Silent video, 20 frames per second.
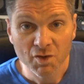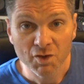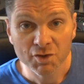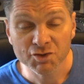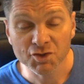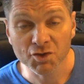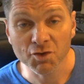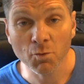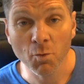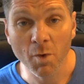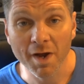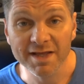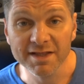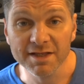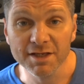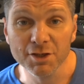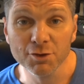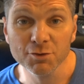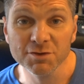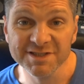So the way
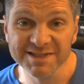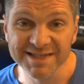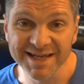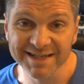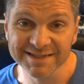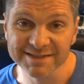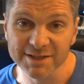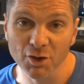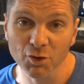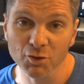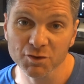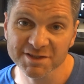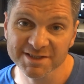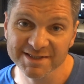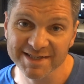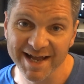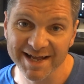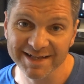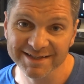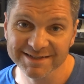that you sit or
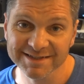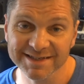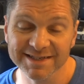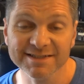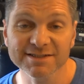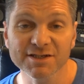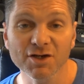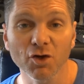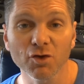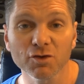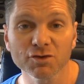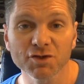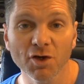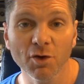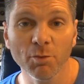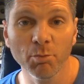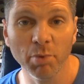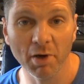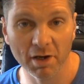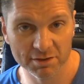stand is called
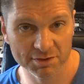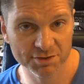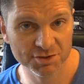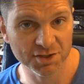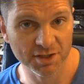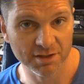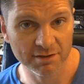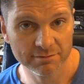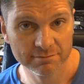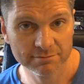your posture.